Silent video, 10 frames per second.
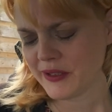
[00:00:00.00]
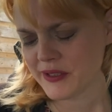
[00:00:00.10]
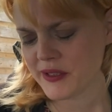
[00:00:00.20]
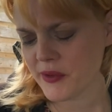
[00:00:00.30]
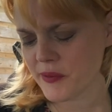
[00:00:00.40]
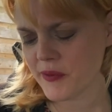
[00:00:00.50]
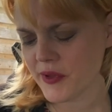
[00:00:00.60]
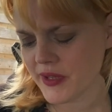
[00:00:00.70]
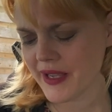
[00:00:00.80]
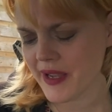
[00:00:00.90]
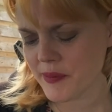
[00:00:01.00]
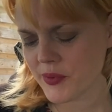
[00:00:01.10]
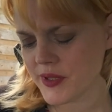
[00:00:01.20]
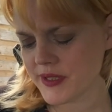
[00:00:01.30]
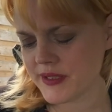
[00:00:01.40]
So we've got the High
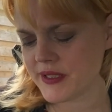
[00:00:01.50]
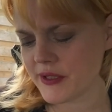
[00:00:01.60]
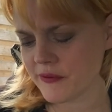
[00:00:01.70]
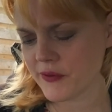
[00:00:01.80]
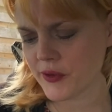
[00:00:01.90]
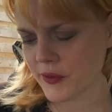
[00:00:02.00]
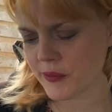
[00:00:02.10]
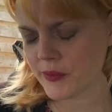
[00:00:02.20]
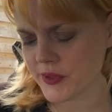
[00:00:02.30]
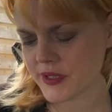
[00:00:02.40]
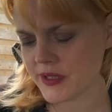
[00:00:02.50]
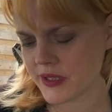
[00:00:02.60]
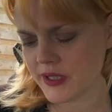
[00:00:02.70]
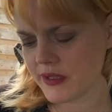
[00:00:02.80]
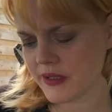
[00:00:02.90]
Priestess here for what's
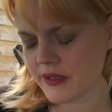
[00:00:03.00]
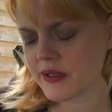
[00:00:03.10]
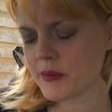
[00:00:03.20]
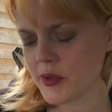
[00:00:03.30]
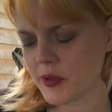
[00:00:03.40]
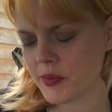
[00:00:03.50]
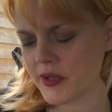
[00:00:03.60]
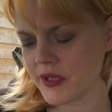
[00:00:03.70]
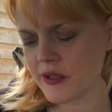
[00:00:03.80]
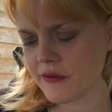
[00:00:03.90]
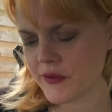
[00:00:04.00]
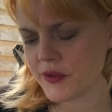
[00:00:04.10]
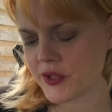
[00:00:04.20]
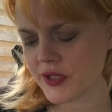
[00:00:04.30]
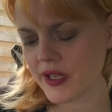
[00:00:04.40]
coming up in the near
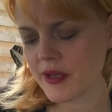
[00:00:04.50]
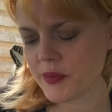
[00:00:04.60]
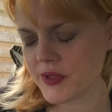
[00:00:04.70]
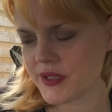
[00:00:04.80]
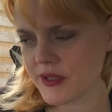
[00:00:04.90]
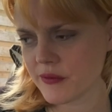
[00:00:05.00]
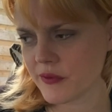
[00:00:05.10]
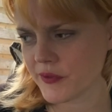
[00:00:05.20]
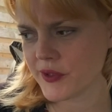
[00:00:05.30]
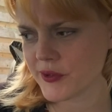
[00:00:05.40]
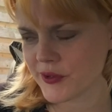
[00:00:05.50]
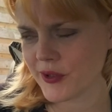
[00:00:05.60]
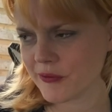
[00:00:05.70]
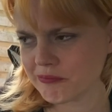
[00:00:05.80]
future. High Priestess in reverse, though.